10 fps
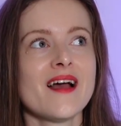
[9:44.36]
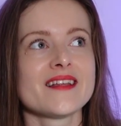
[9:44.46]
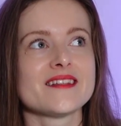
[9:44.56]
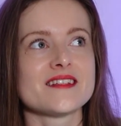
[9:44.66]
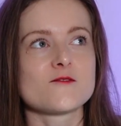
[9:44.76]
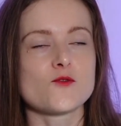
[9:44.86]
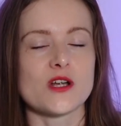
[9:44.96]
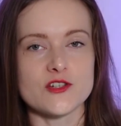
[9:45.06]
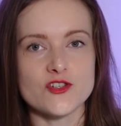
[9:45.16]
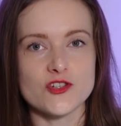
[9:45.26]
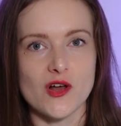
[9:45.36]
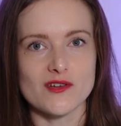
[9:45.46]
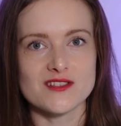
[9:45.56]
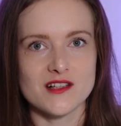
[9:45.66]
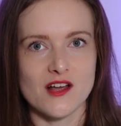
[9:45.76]
this traditional
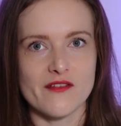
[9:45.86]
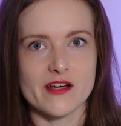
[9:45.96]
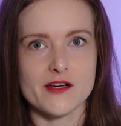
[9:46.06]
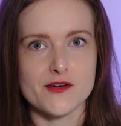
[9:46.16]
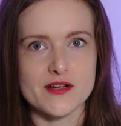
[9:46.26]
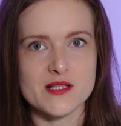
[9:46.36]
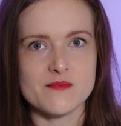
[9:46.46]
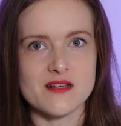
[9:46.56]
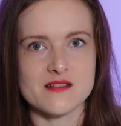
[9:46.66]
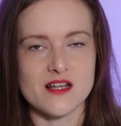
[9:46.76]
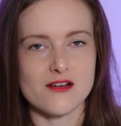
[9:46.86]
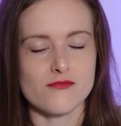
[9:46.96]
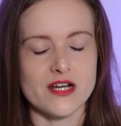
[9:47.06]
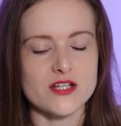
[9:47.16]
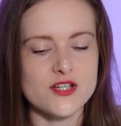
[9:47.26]
Slovak Christmas
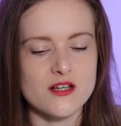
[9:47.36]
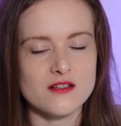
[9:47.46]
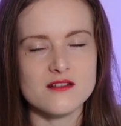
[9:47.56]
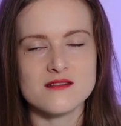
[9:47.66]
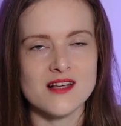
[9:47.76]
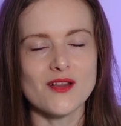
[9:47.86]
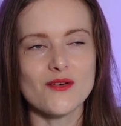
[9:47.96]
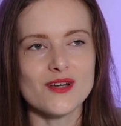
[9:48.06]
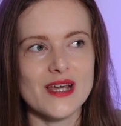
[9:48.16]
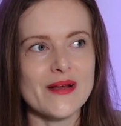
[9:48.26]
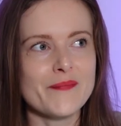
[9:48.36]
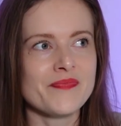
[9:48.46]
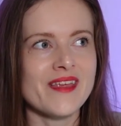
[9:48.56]
decoration, salonky.